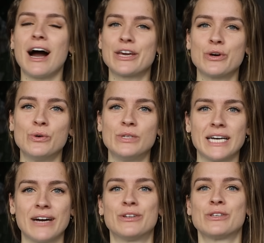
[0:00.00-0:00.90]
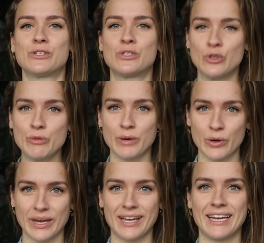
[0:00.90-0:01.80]
I cool down super
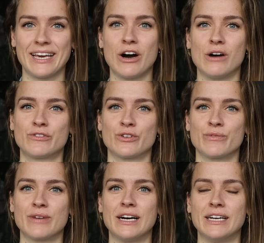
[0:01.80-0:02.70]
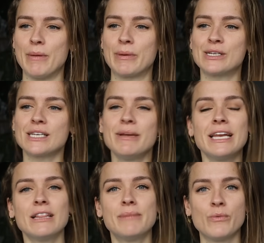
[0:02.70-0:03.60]
quickly after a run, but because I'm a
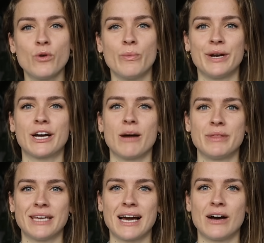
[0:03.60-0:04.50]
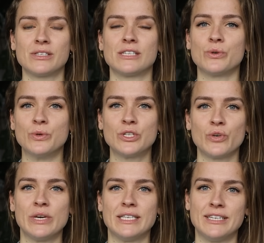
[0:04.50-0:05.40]
little bit warm when I come in the house, it's all
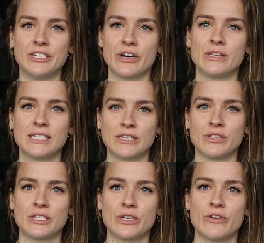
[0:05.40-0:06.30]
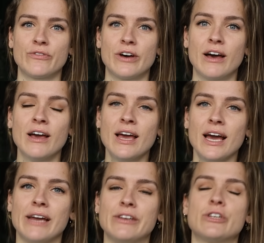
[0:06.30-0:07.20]
too easy to go and sit on the sofa
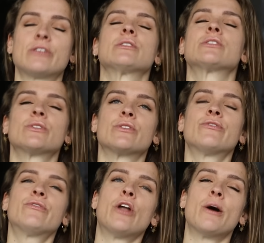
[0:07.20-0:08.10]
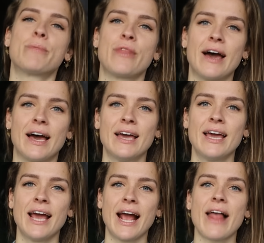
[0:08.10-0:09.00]
and just sort of flop there,
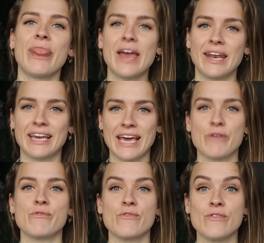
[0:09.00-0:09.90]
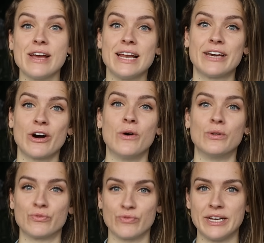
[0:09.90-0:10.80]
and then I get really
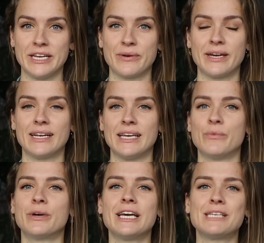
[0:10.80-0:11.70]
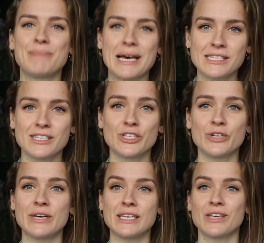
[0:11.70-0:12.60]
cold really quickly. What it is best to do
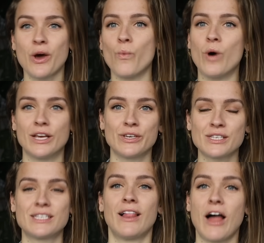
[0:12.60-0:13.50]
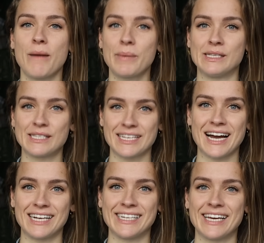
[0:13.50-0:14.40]
is, while you're still up and
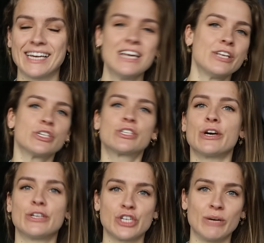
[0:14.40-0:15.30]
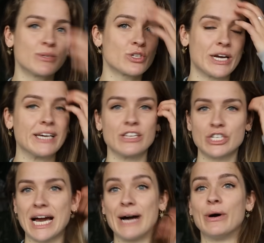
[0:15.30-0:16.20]
standing, just go and jump straight in the
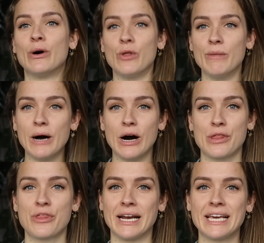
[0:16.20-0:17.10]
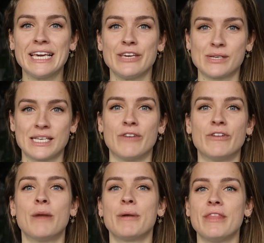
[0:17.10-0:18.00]
shower or the bath and heat
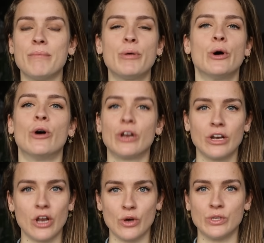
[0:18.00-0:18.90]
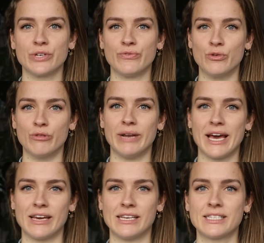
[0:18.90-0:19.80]
yourself up, and then put on loads of warm
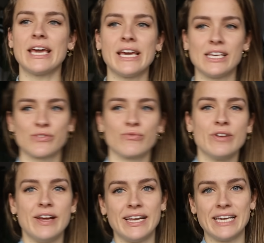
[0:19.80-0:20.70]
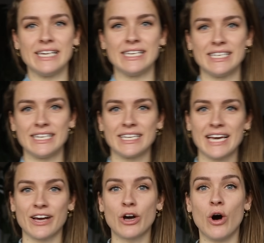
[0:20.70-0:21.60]
layers. It is really easy to
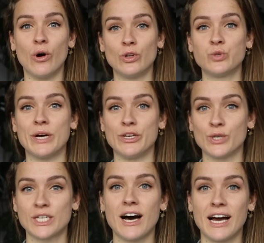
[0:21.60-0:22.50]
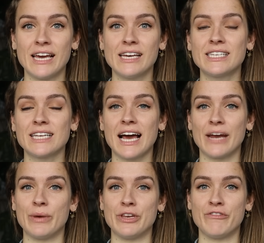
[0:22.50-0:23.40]
get cold when you're tired
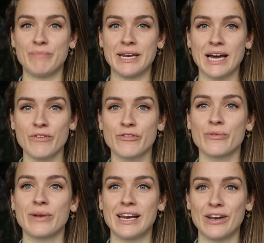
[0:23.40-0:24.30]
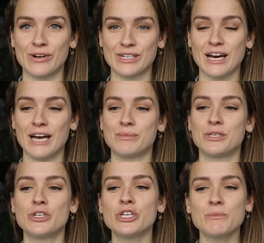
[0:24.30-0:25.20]
and when you've been out for a really long time,
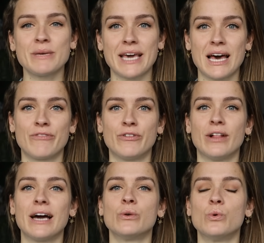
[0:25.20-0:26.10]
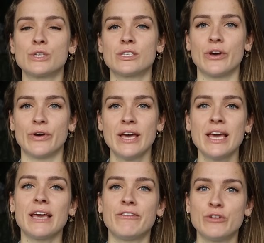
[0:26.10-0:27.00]
so just be careful. And also,
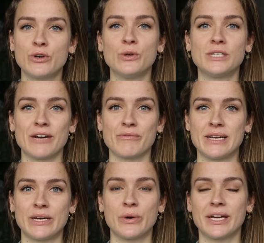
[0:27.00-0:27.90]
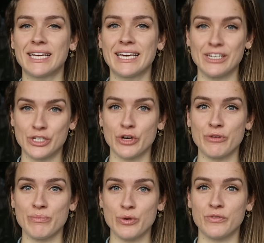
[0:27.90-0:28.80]
if you cool down really quickly and
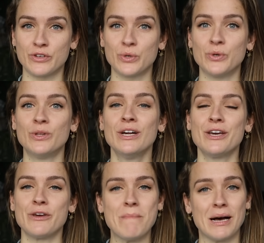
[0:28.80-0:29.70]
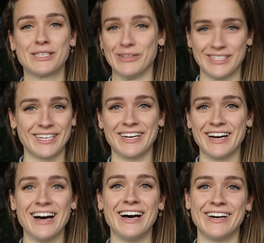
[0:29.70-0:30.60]
don't move at all, your muscles are
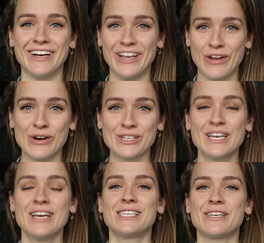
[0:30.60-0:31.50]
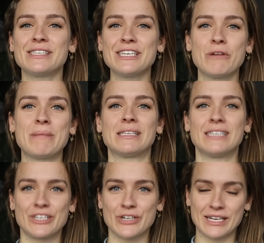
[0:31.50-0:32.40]
gonna hurt a lot, so it's in your best
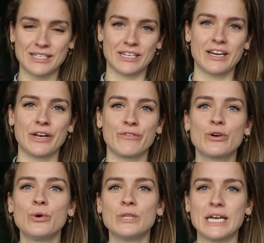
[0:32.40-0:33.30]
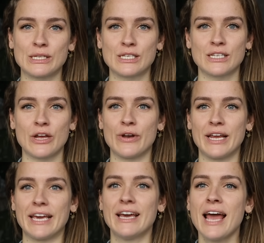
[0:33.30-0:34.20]
interest to kind of cool down
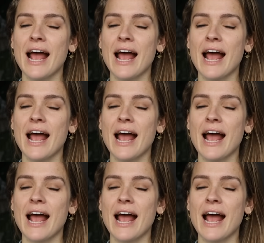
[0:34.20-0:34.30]
slowly